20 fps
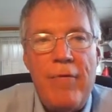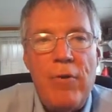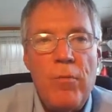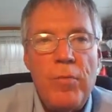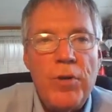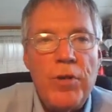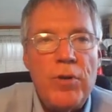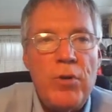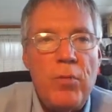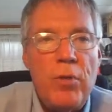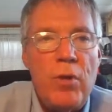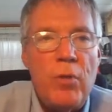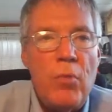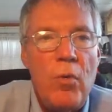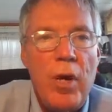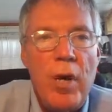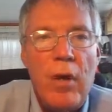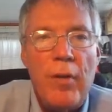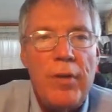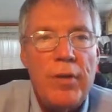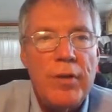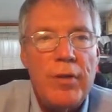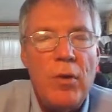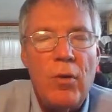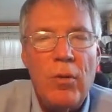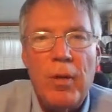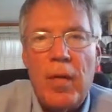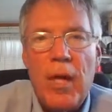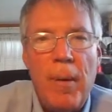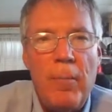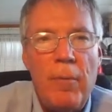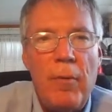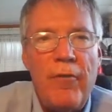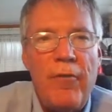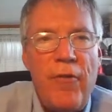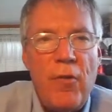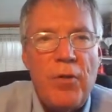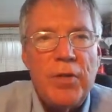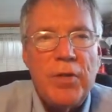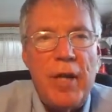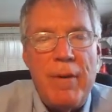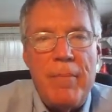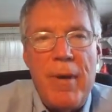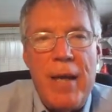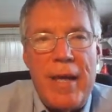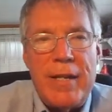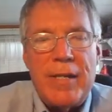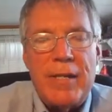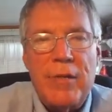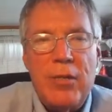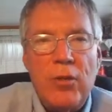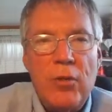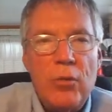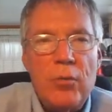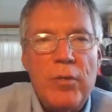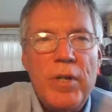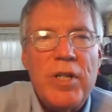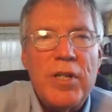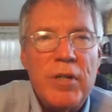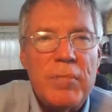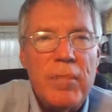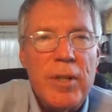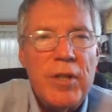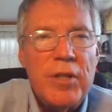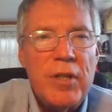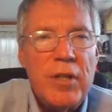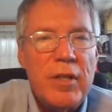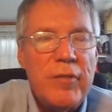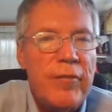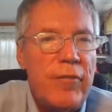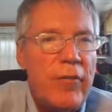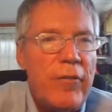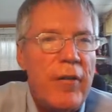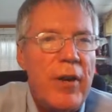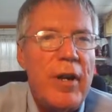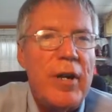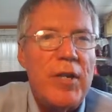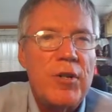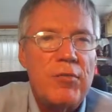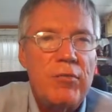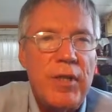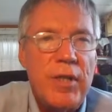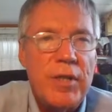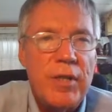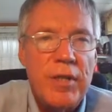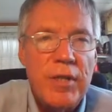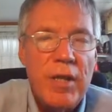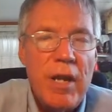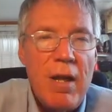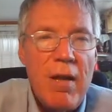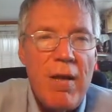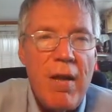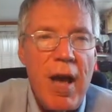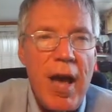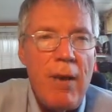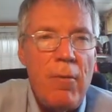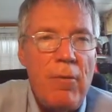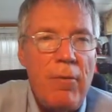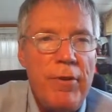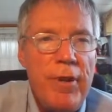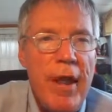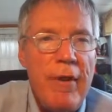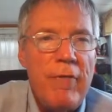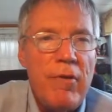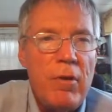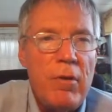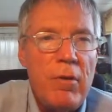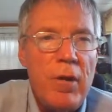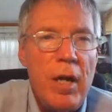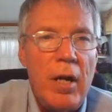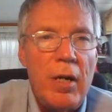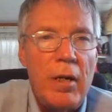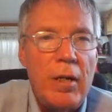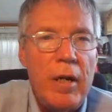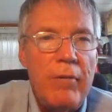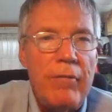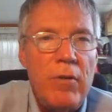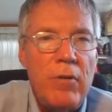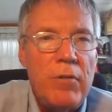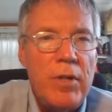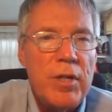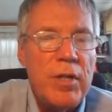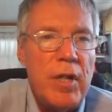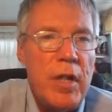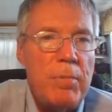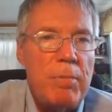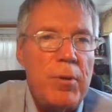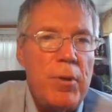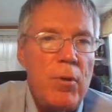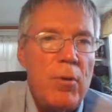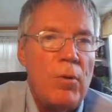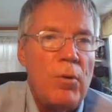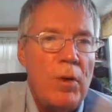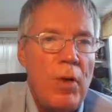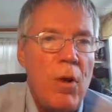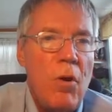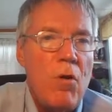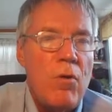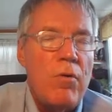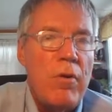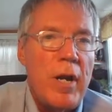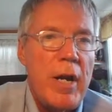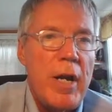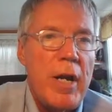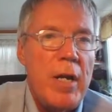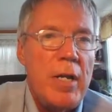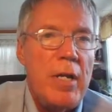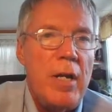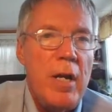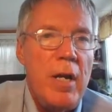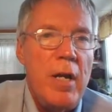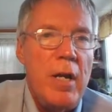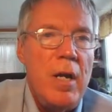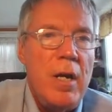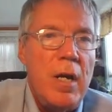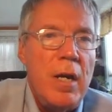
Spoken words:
Everyone's doing well. There's only a couple folks that I'm asking to do resubmissions for various reasons. I will never give you just a pure low grade